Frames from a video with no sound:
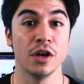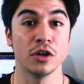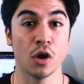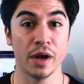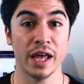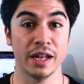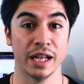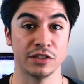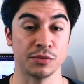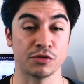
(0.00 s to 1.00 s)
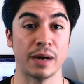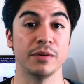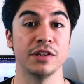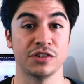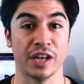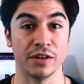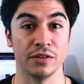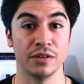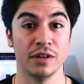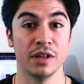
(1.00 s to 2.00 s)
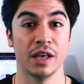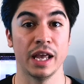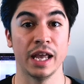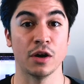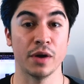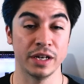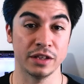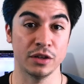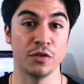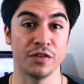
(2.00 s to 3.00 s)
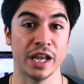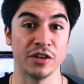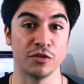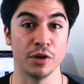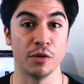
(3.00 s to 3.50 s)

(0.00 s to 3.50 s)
go ahead and subscribe to this channel and go ahead and hit the notification bell.